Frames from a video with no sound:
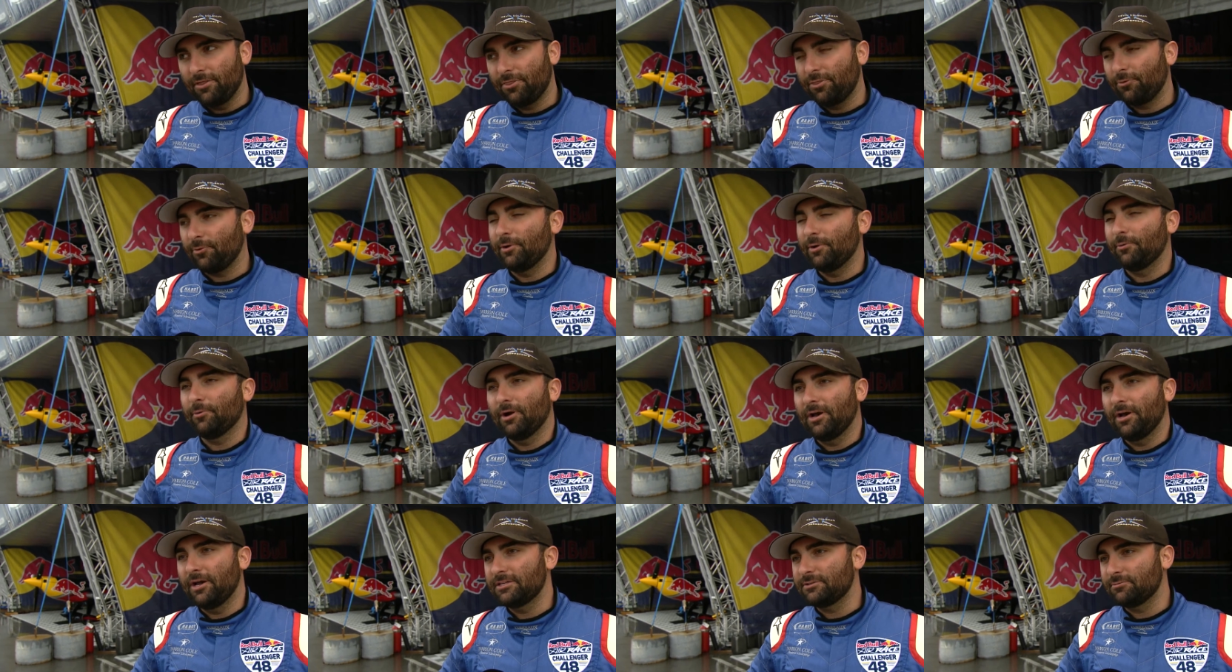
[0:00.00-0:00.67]
three
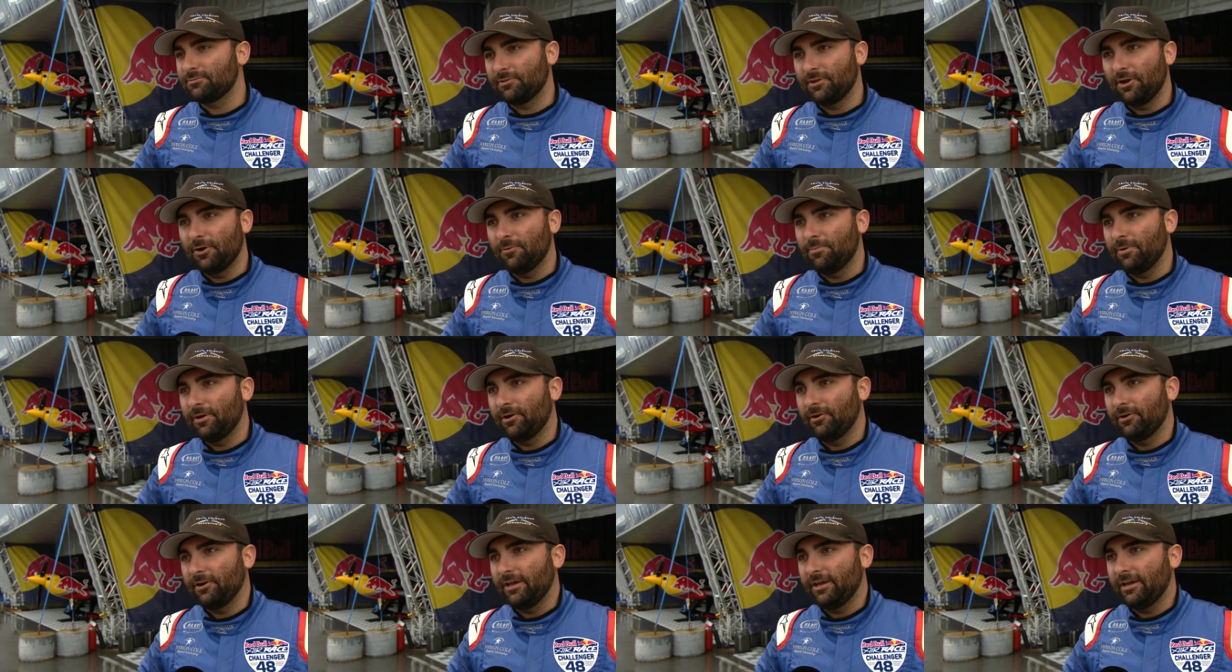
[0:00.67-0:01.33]
runs with no
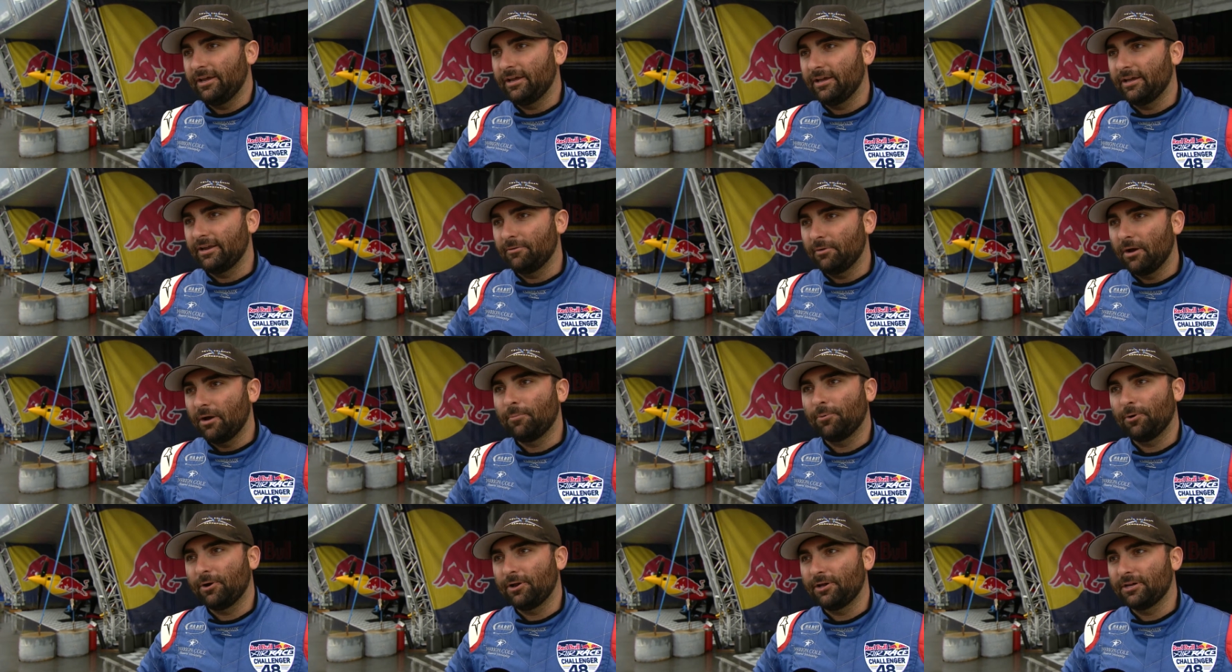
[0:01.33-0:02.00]
penalty and
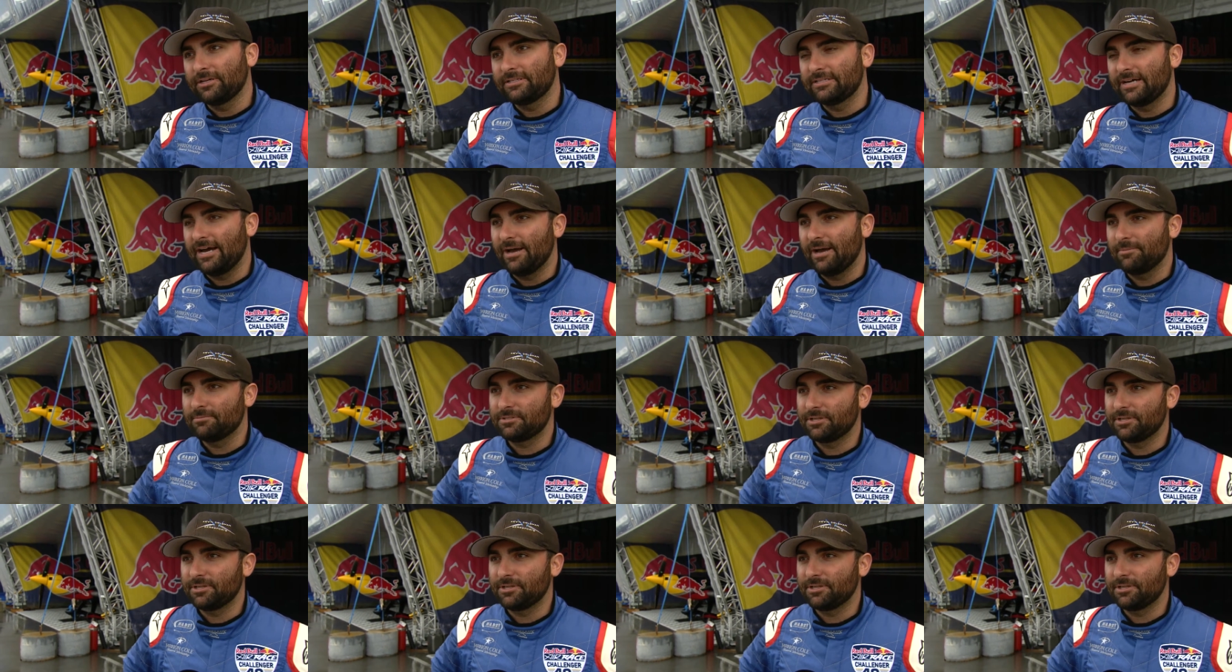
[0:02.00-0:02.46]
a pretty good time.